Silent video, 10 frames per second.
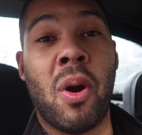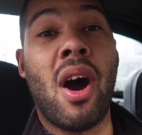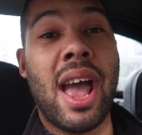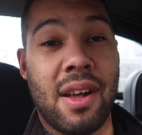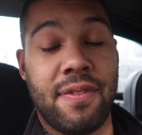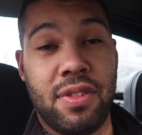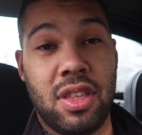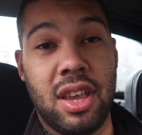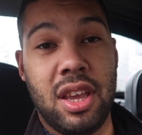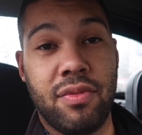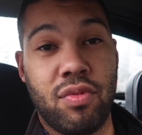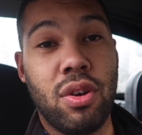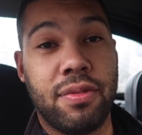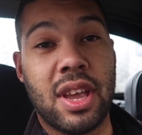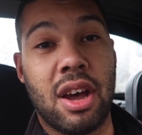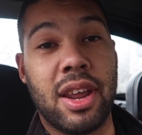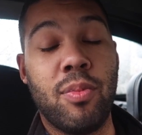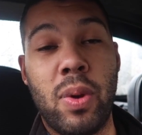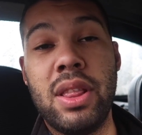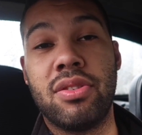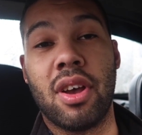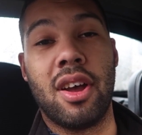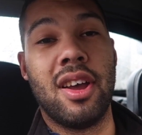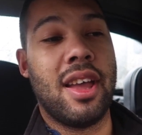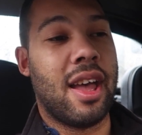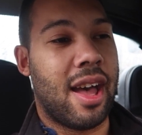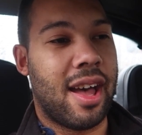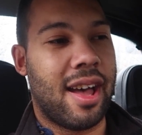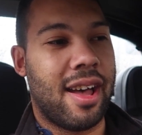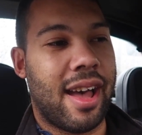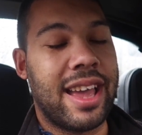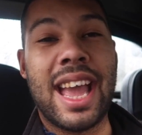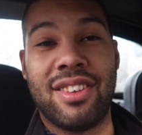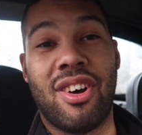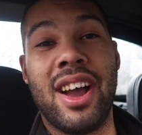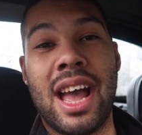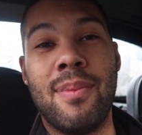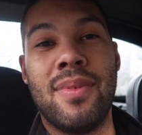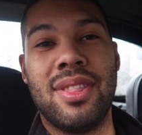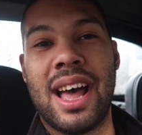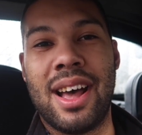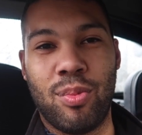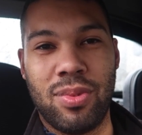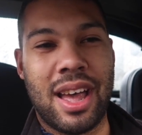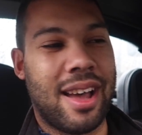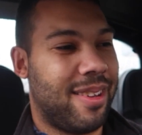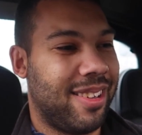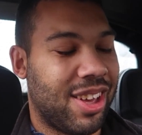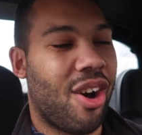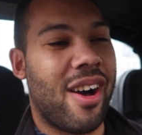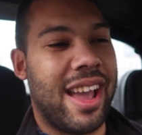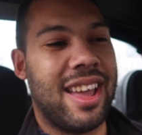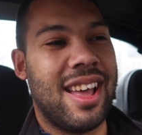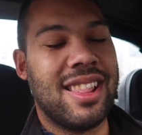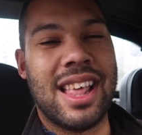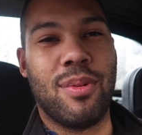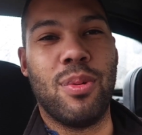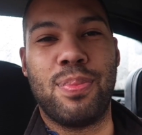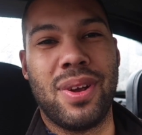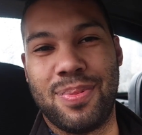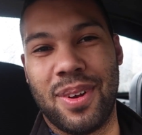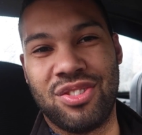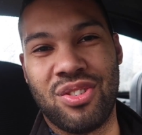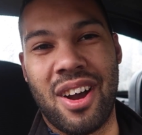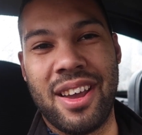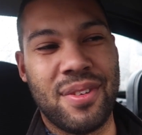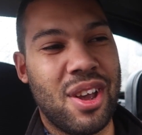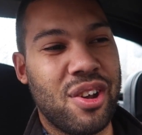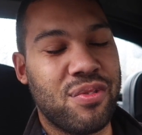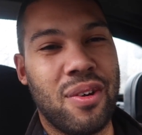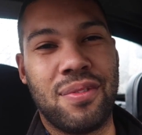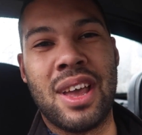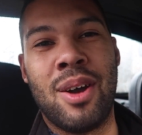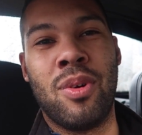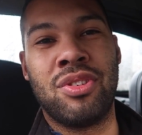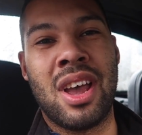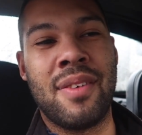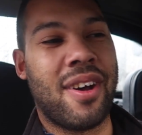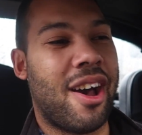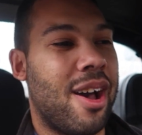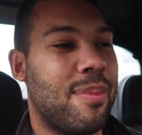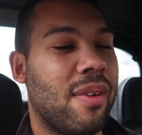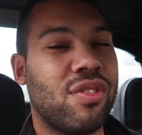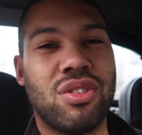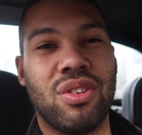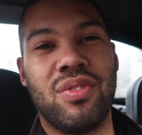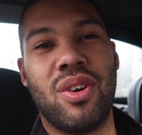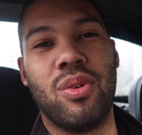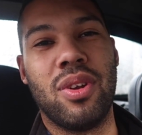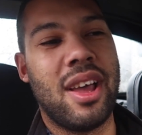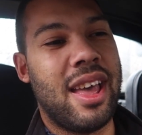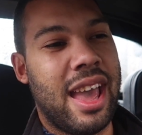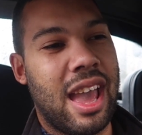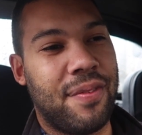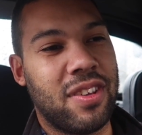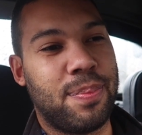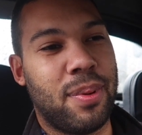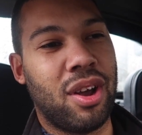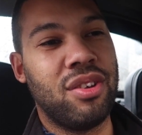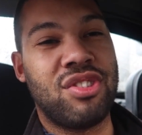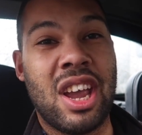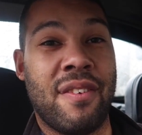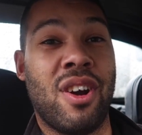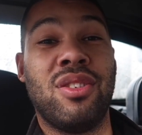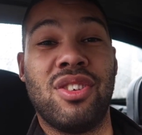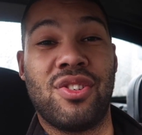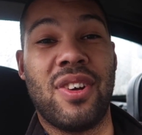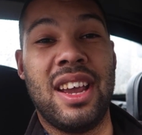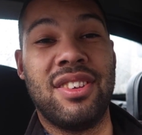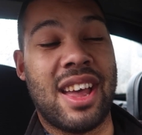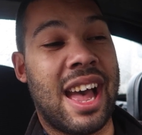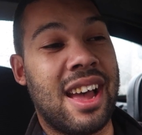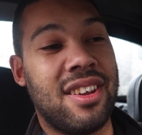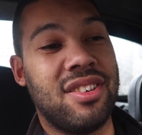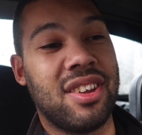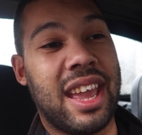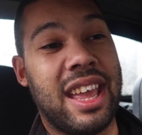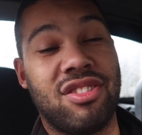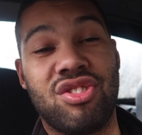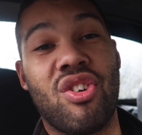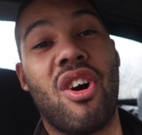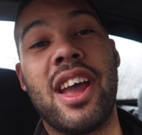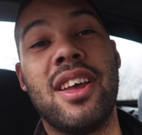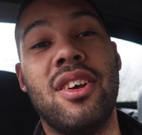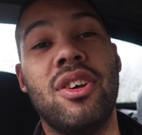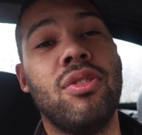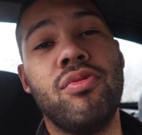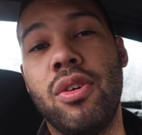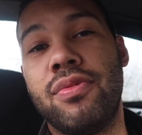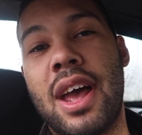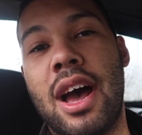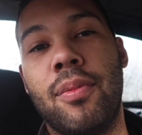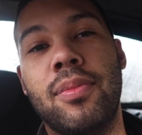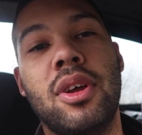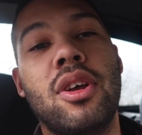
where I have the roof down in winter. Yes, I am that guy that will pretty much drive roof down whatever. I've got a rule: if it's below 0 degrees and it's dry, roof down.